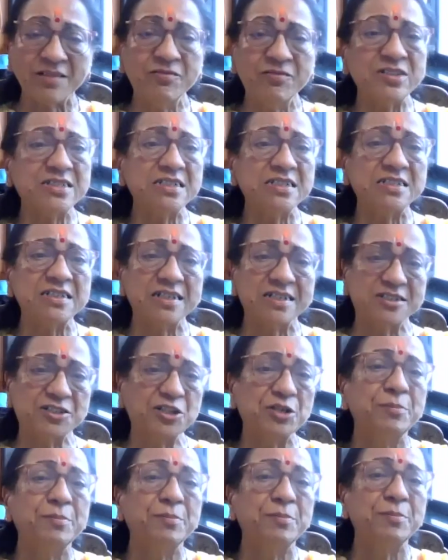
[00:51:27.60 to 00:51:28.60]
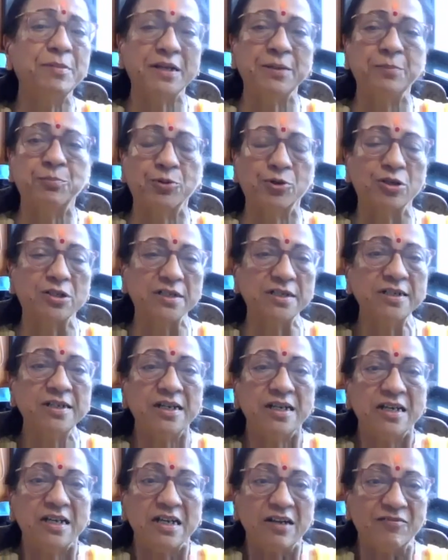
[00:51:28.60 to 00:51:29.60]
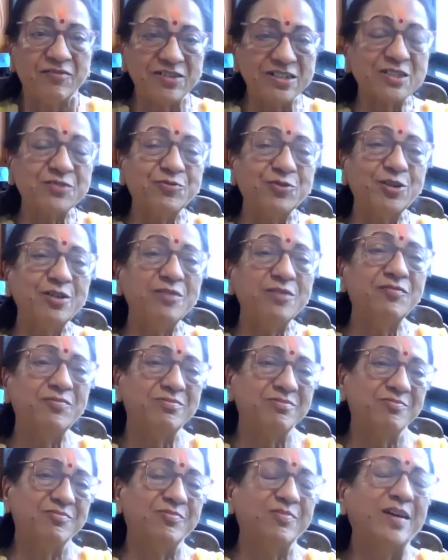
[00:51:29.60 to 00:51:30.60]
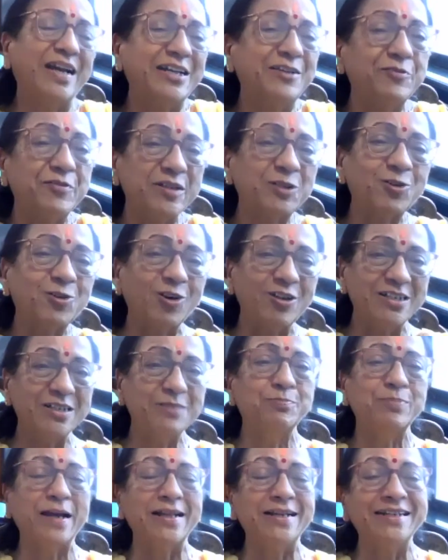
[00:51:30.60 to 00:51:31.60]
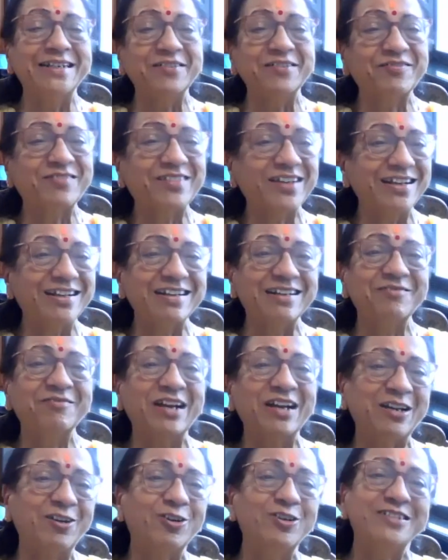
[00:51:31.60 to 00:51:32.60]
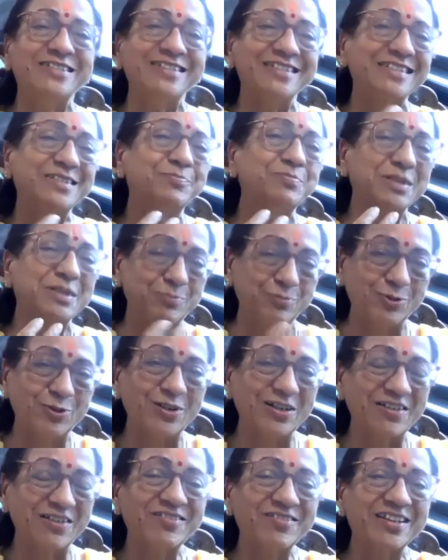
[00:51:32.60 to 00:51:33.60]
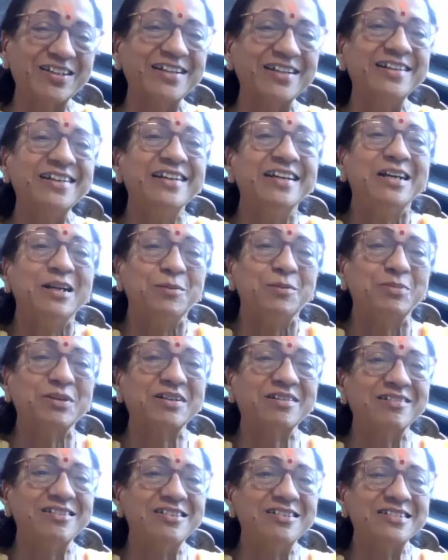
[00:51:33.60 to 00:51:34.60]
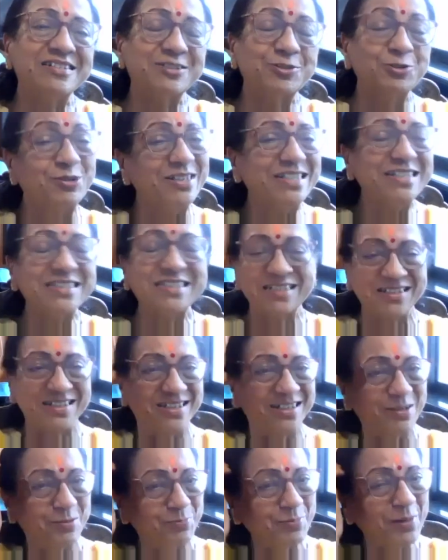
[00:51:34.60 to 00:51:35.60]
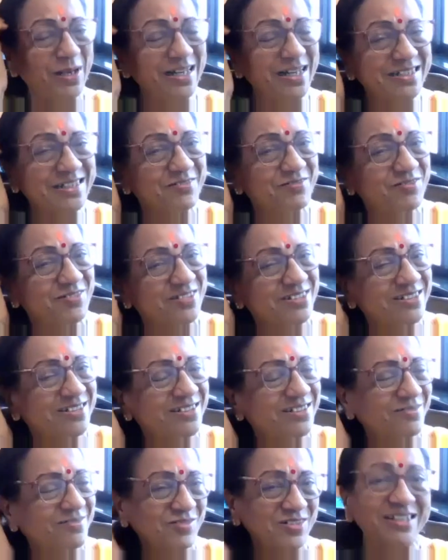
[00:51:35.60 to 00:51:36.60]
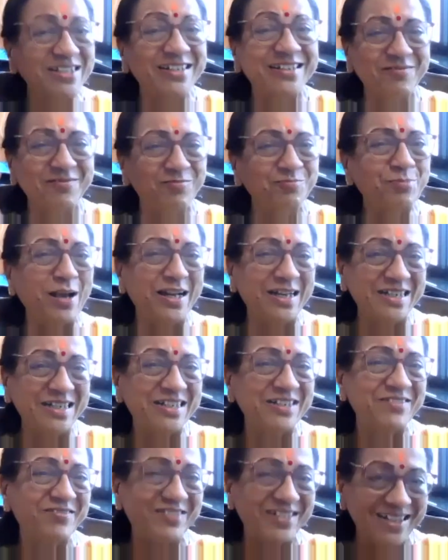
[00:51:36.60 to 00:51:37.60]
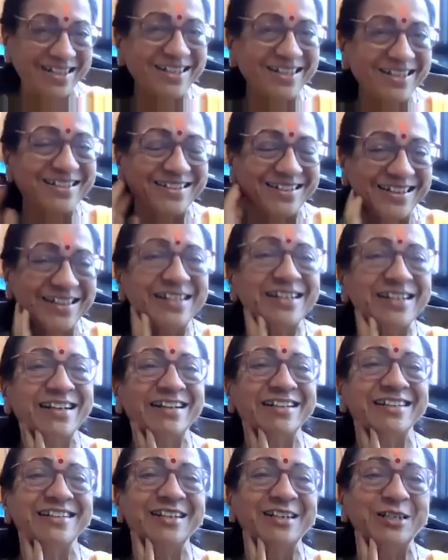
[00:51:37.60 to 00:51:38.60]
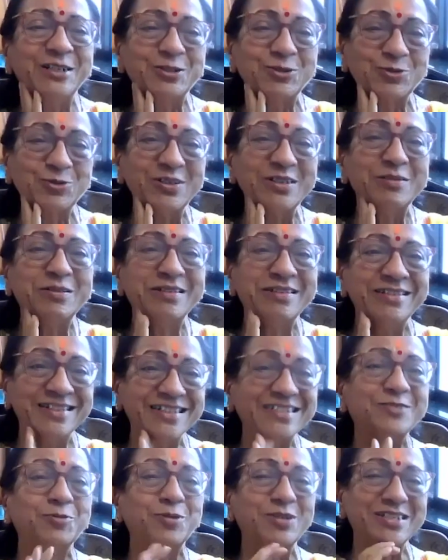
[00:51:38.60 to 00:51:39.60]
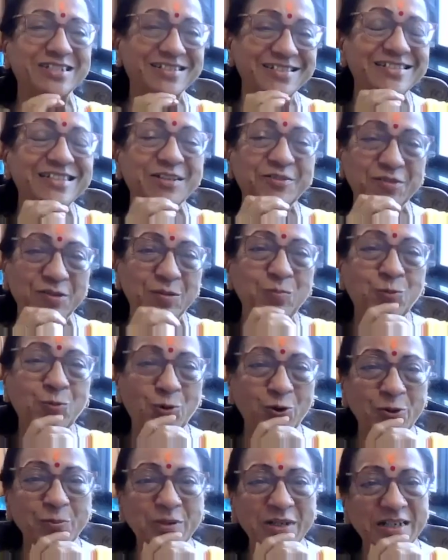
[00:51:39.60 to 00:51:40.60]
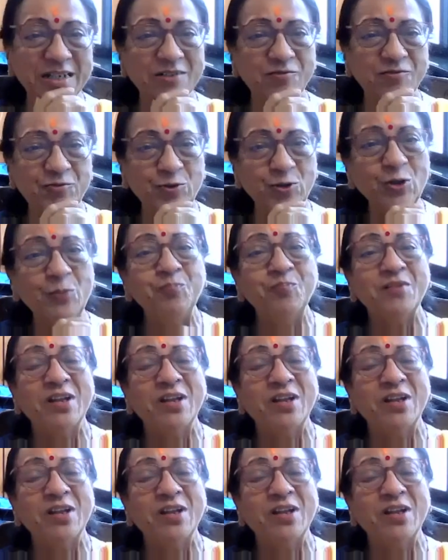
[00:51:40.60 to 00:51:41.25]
which is extremely important. First of all, why do we call it palliative care, and why not just supportive care? Because today's palliative World Palliative Day, I think, and this question is even more meaningful,